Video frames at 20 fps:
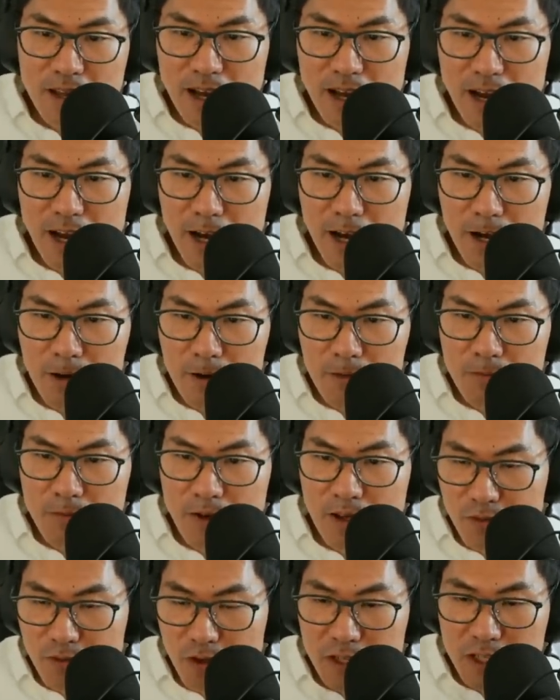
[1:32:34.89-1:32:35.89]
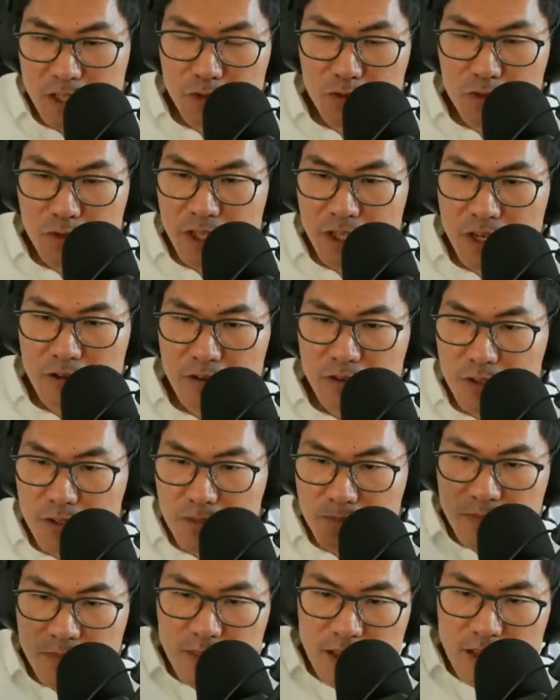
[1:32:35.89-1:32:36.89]
for at least 3 years.
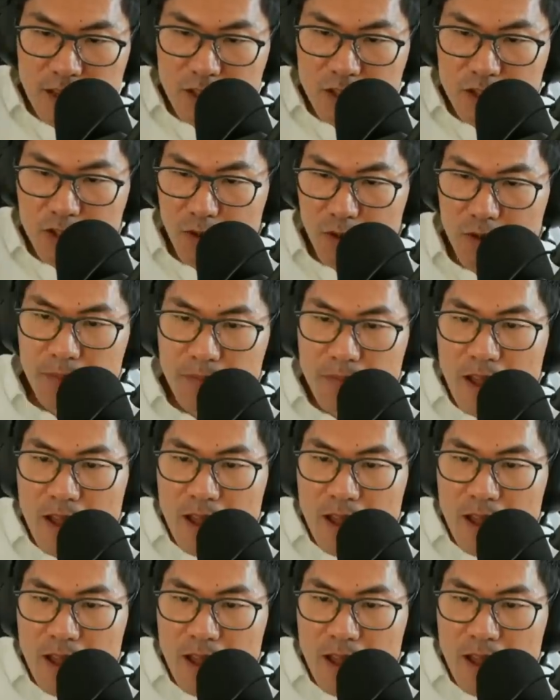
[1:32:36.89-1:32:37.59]
Sorry.